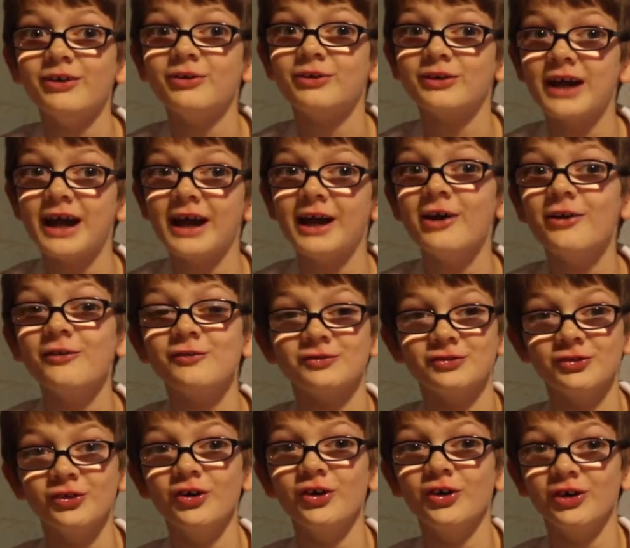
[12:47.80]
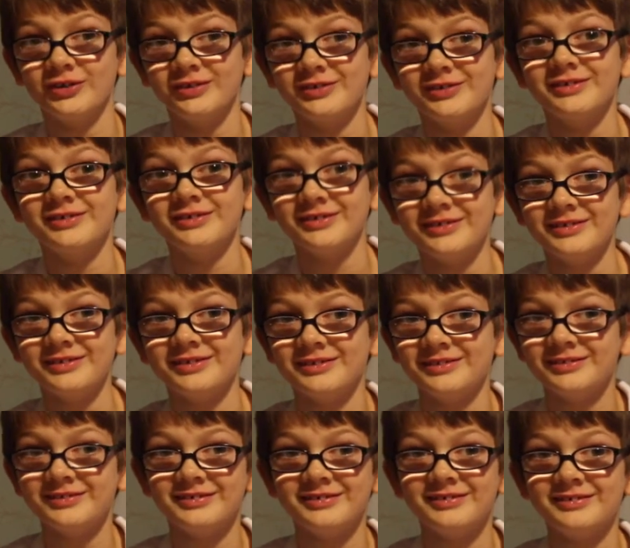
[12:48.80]
okay overall.
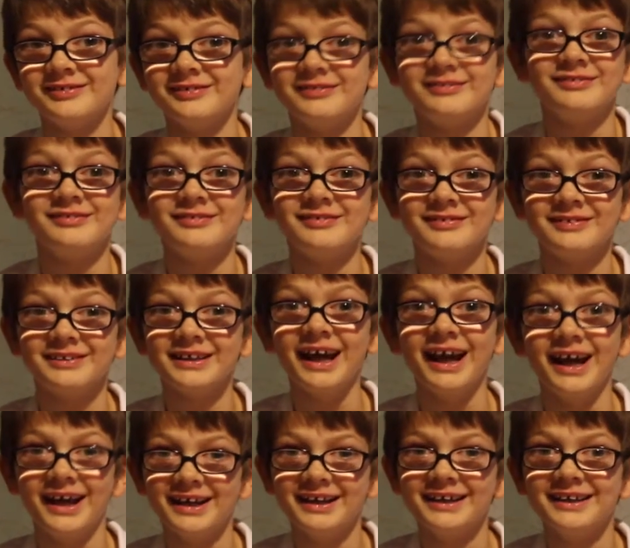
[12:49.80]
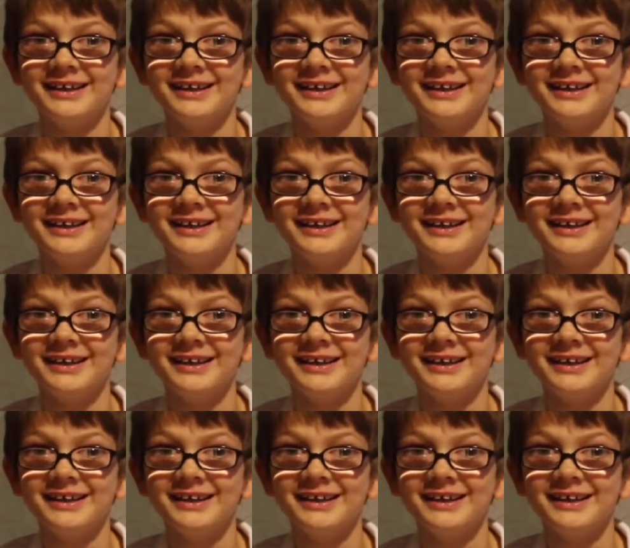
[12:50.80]
Yes. Yeah.